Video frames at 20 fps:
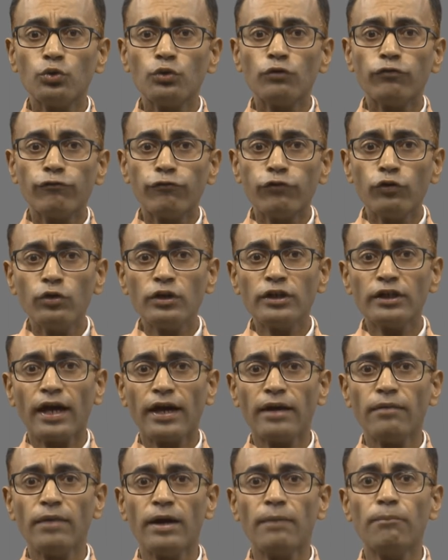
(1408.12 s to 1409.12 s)

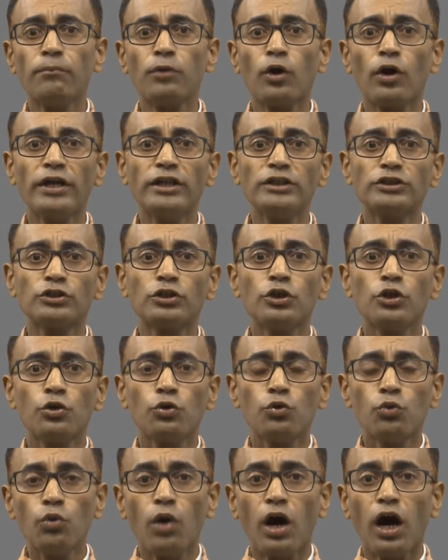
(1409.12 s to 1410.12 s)
full-time employees
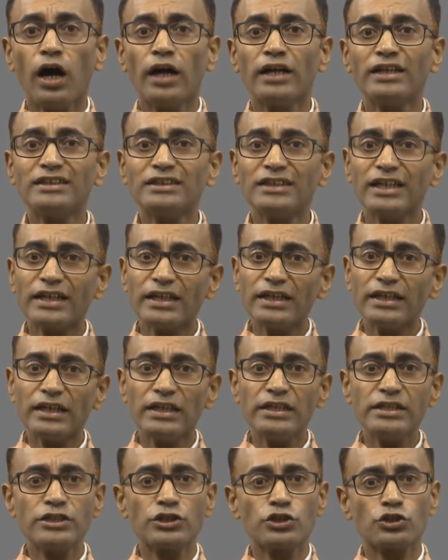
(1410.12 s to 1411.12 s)
who are technically
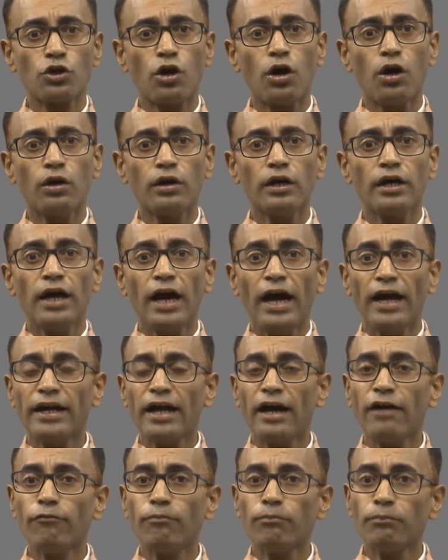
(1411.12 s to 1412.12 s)
strong and
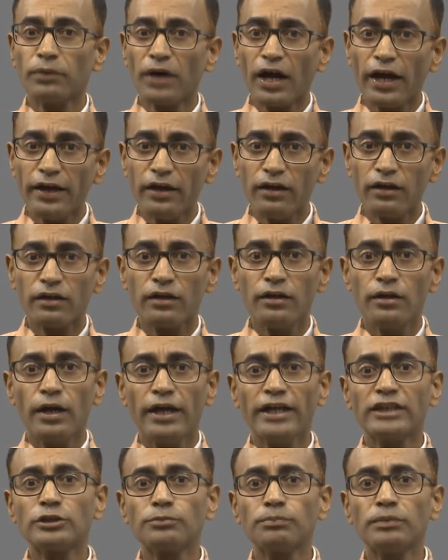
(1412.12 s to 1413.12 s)
have prior
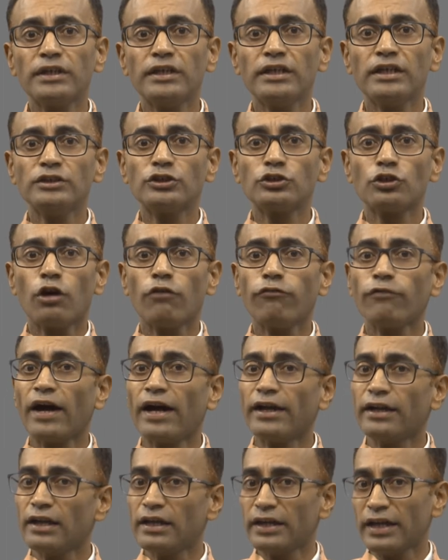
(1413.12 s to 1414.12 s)
experience of
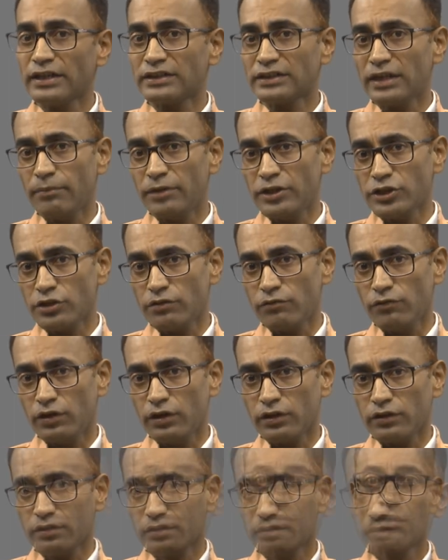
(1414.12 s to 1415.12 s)
handling examination
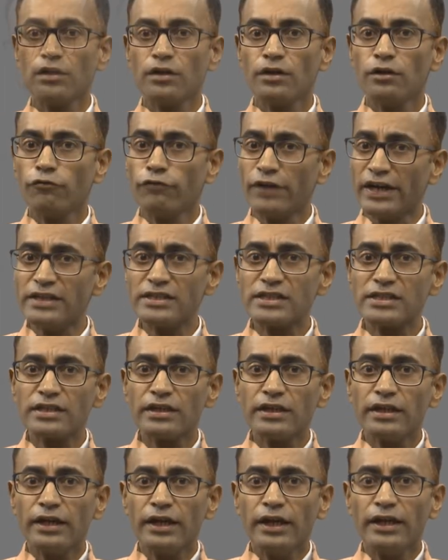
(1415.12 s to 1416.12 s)
work. Friends,
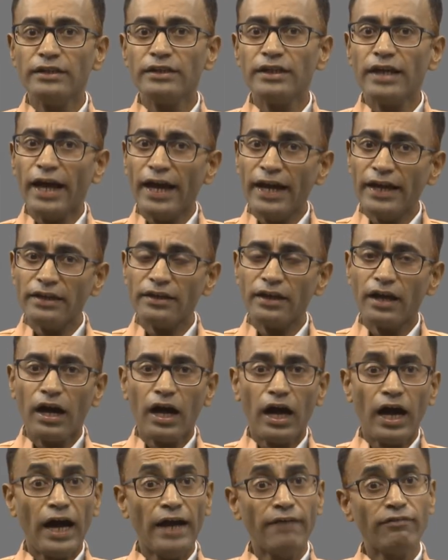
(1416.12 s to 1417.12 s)
in the end,
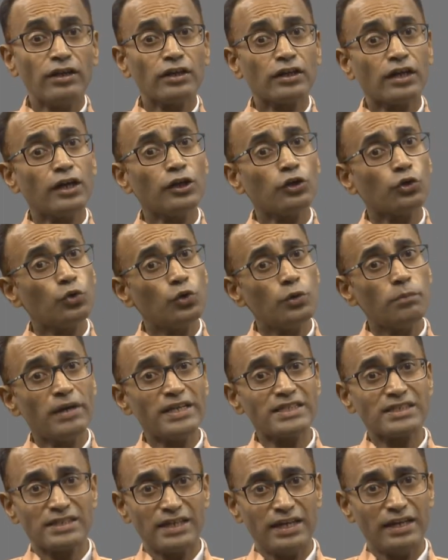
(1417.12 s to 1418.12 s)
I will conclude by
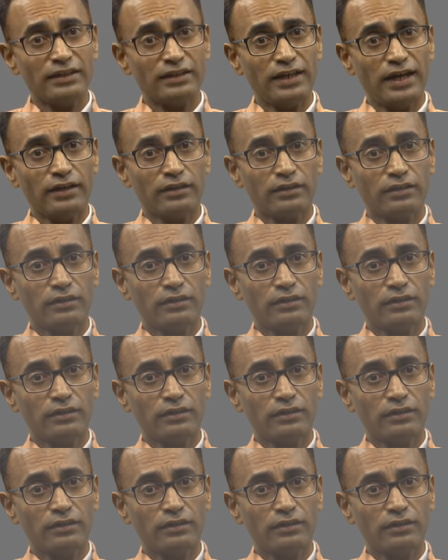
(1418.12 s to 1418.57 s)
saying that